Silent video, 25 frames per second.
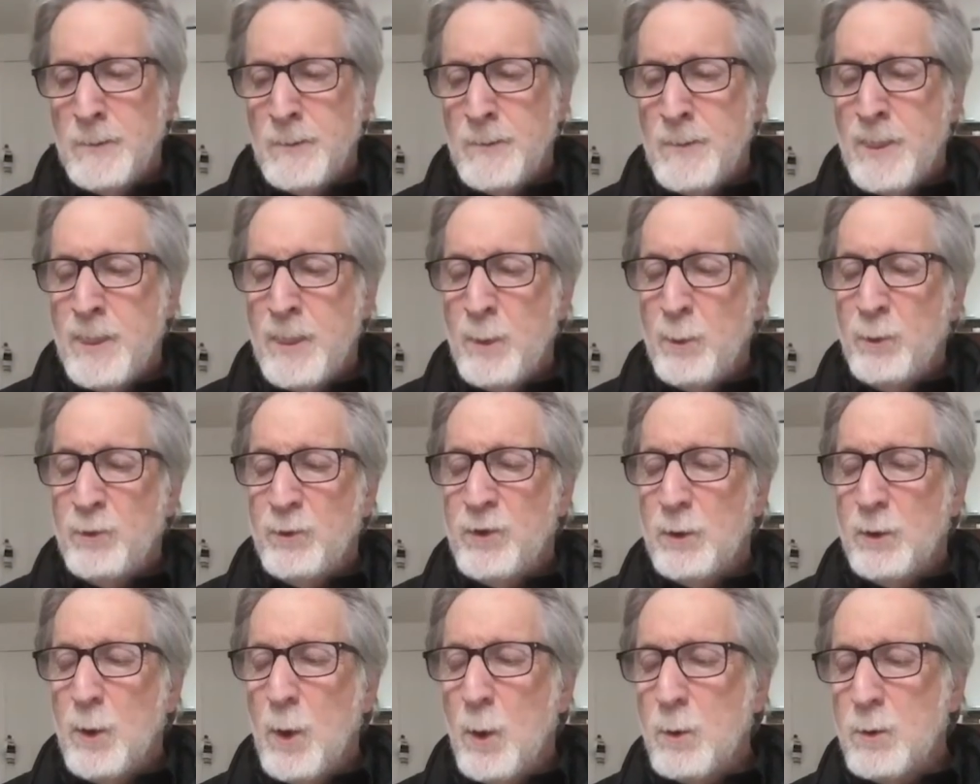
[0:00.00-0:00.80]
there was
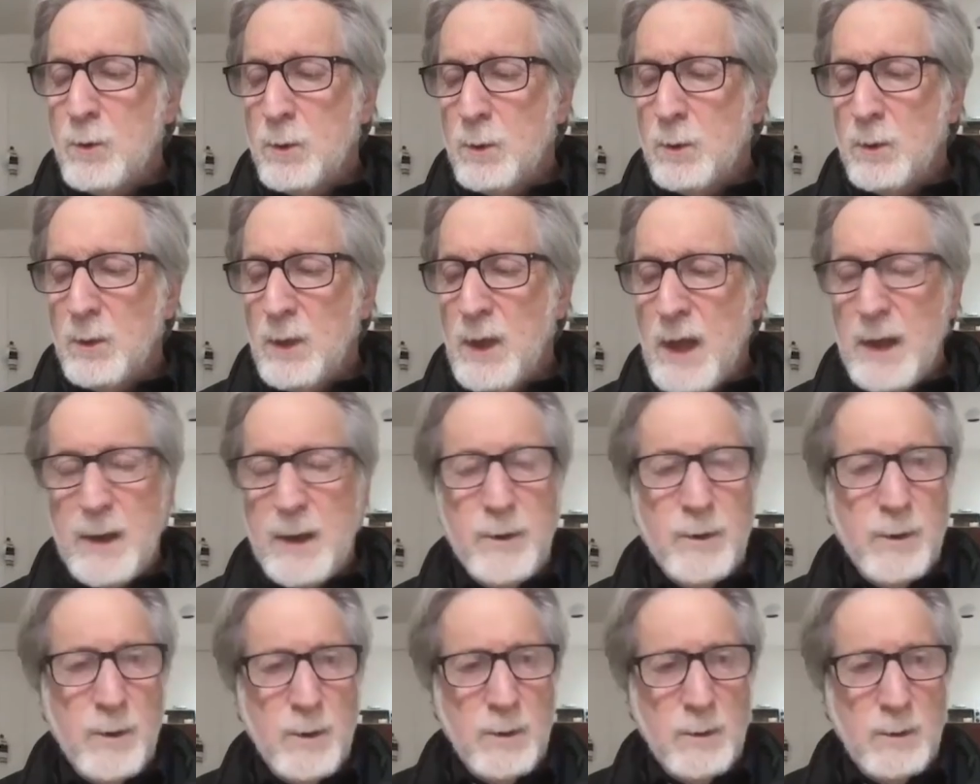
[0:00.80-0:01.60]
a local
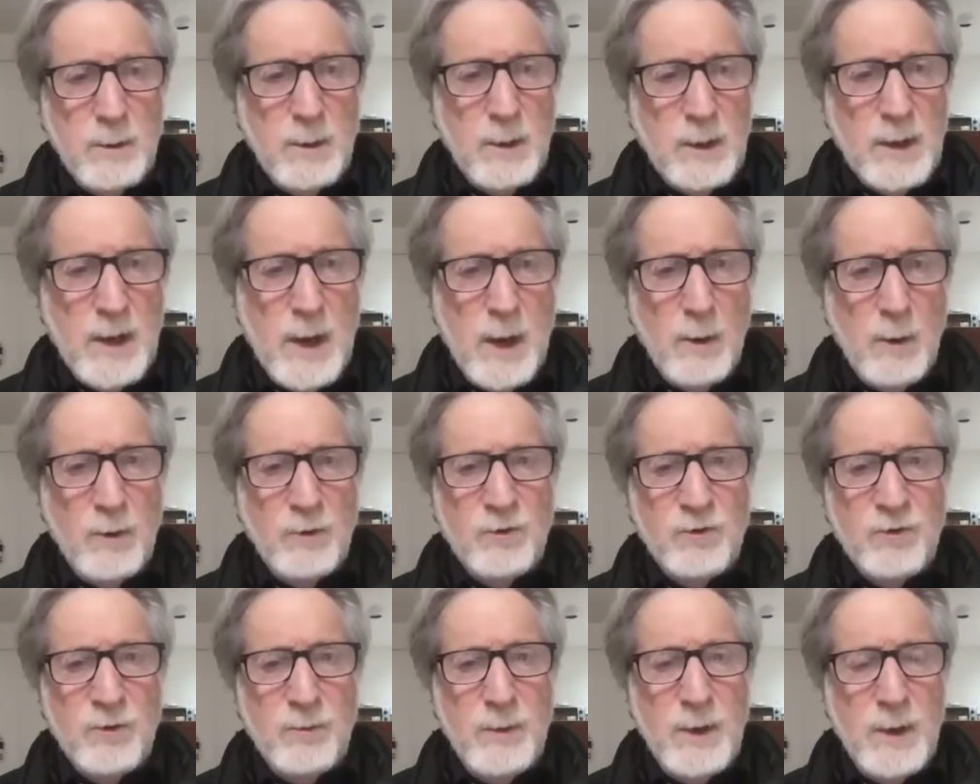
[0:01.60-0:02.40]
editor, Karen
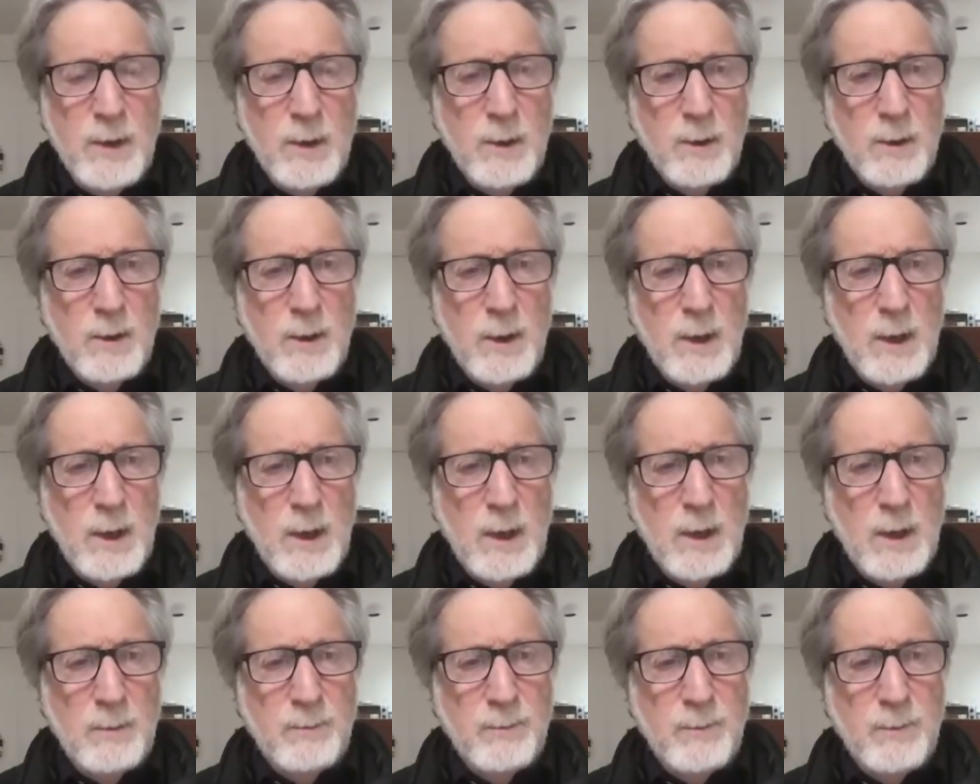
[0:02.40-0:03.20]
Schmier,
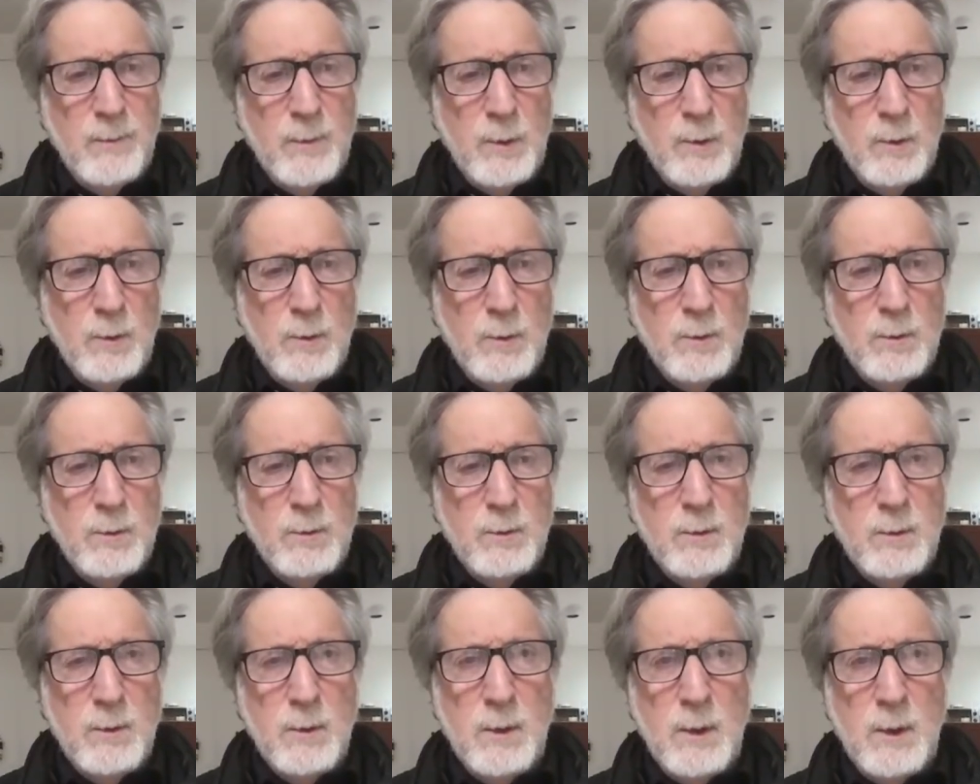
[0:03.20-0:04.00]
who
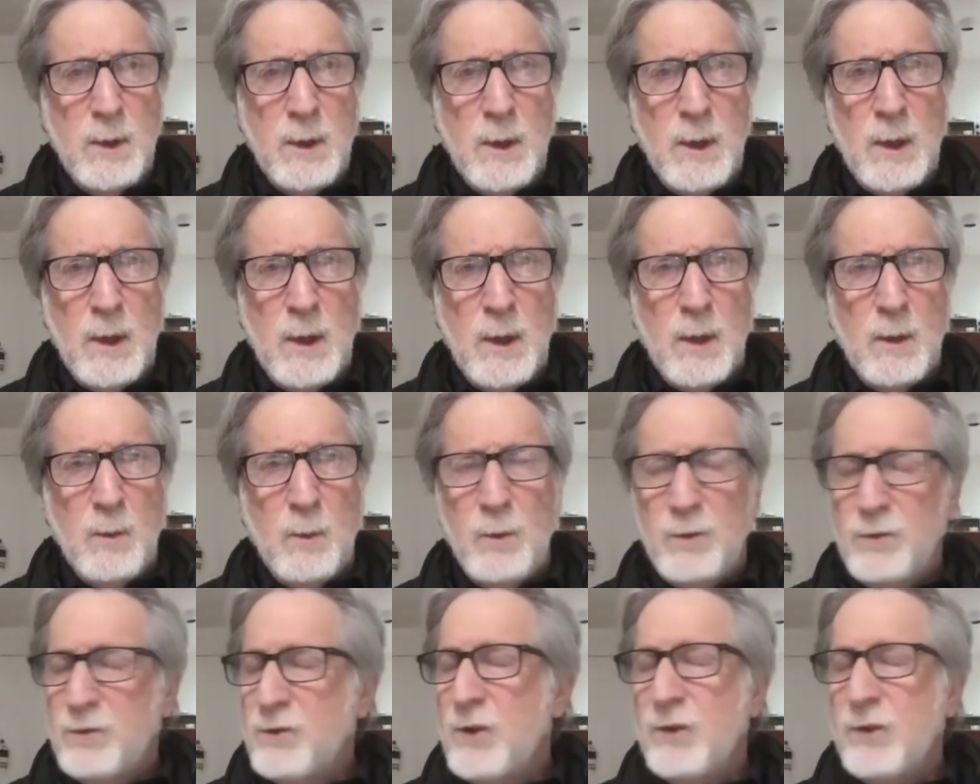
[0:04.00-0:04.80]

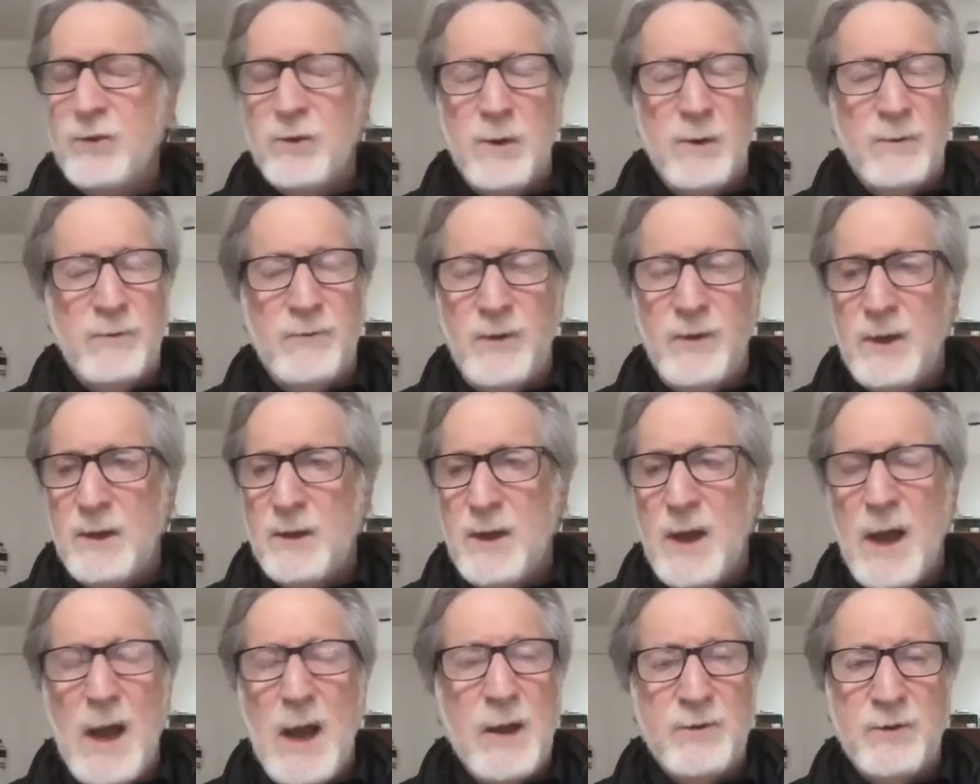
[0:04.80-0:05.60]
was just a
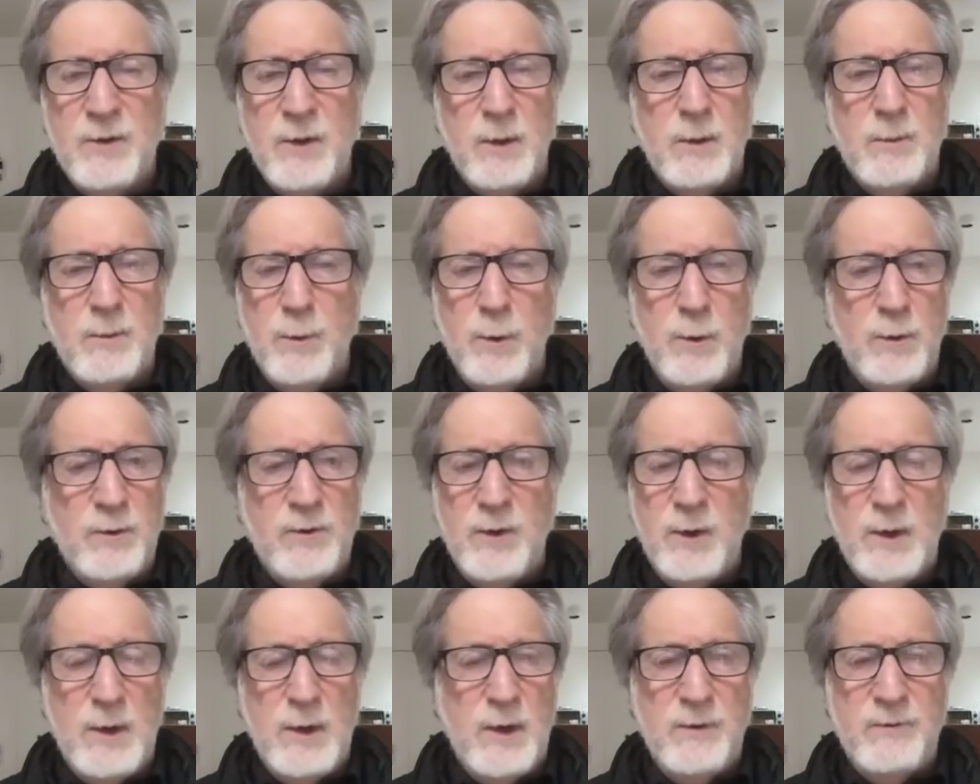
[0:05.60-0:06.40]
fantastic
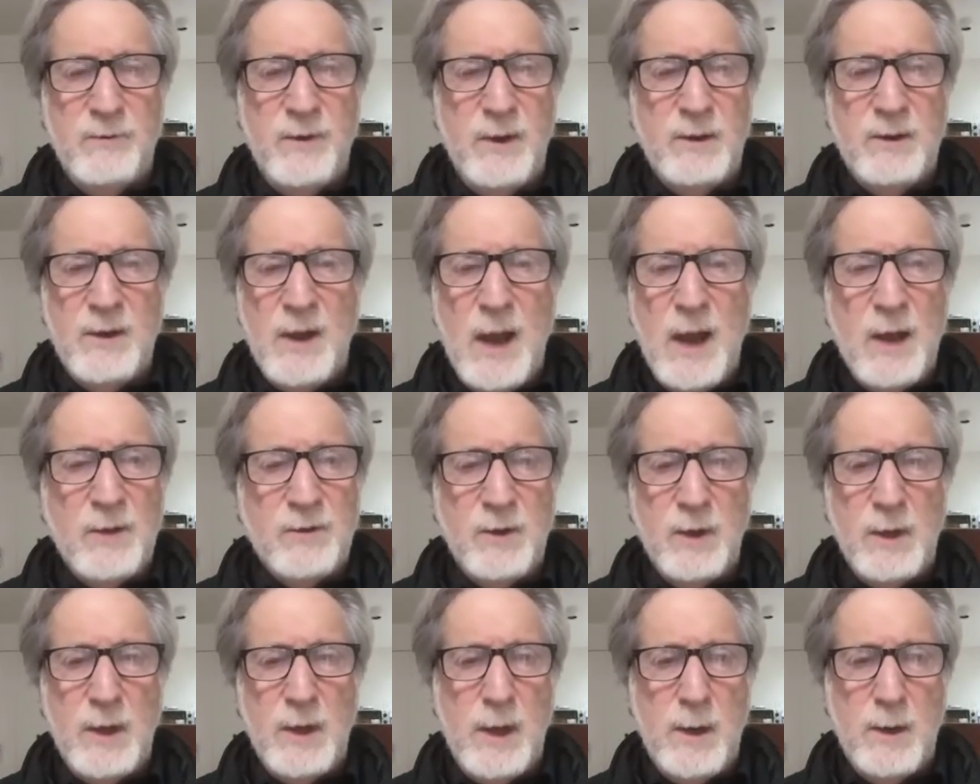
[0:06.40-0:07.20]
person and a
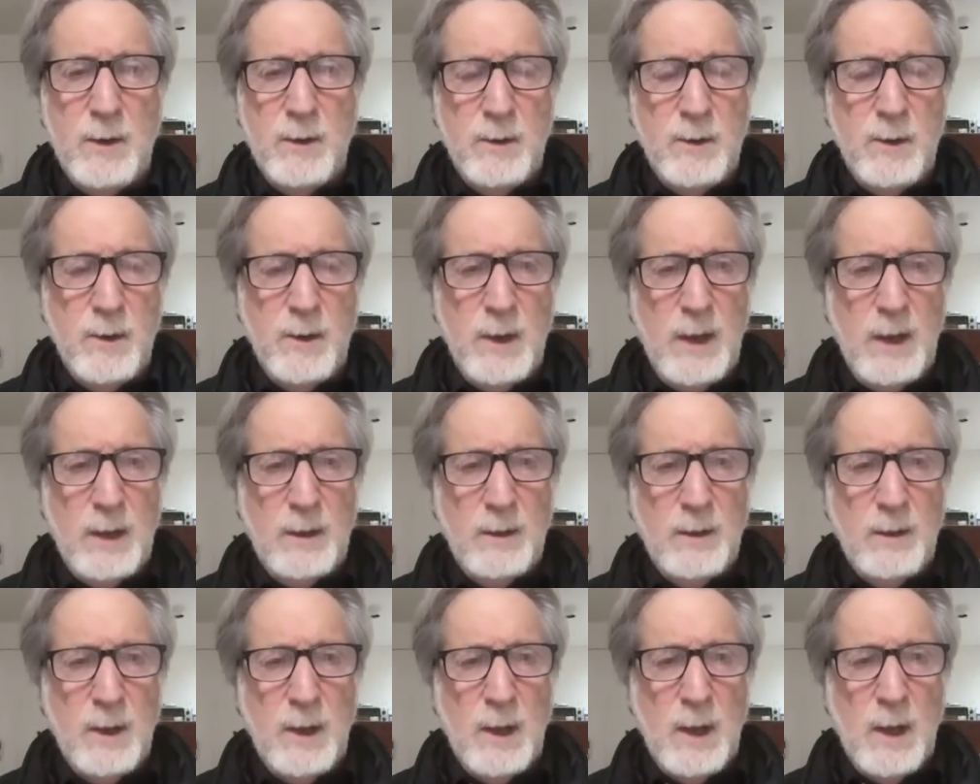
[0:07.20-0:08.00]
fantastic editor,
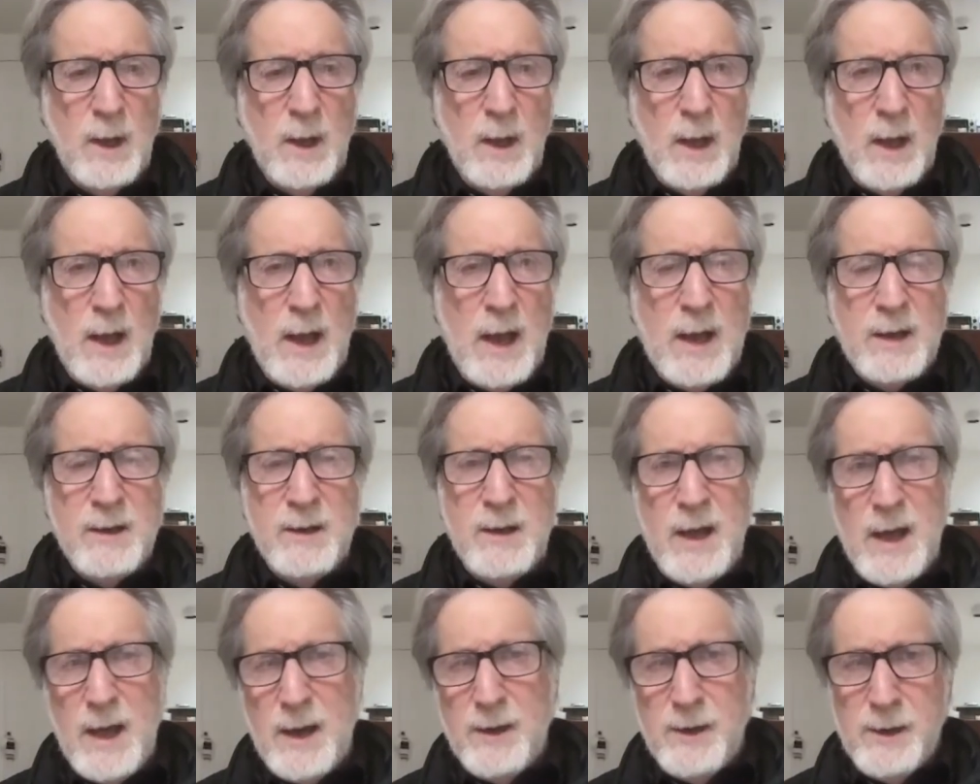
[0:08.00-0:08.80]
and
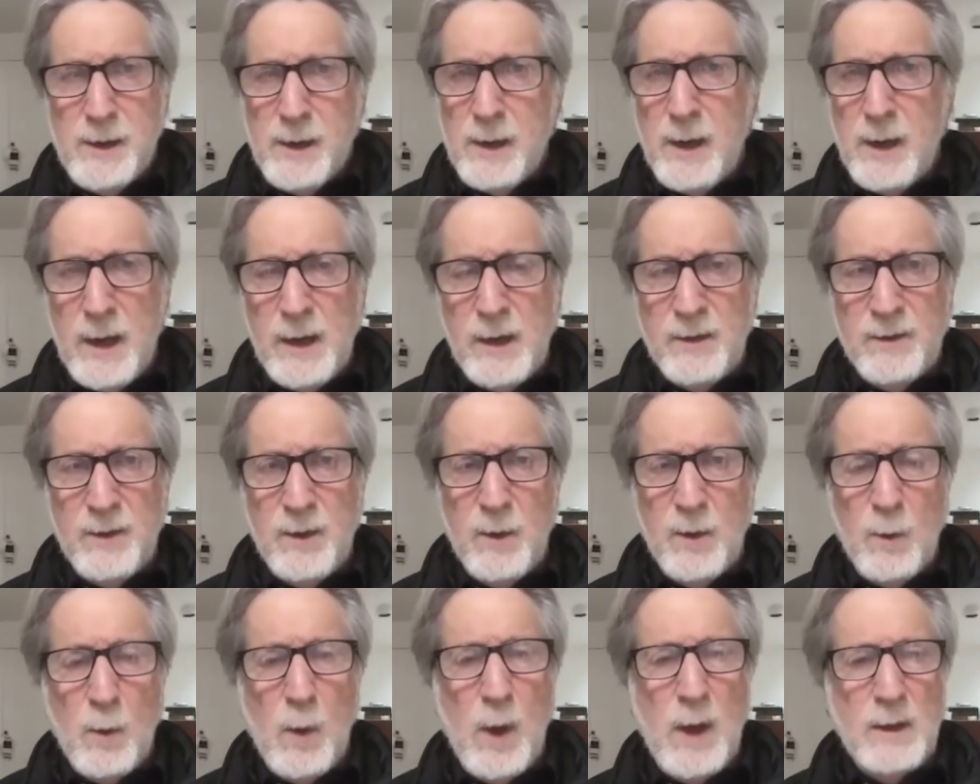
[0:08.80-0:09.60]
hadn't edited
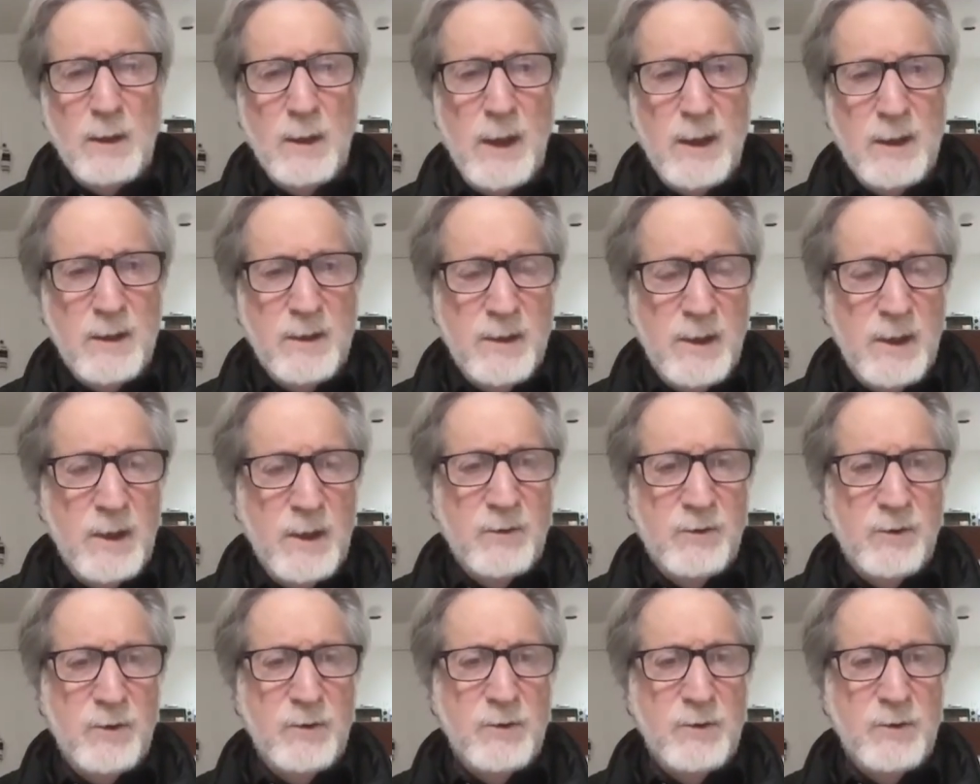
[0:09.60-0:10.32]
anything quite like this.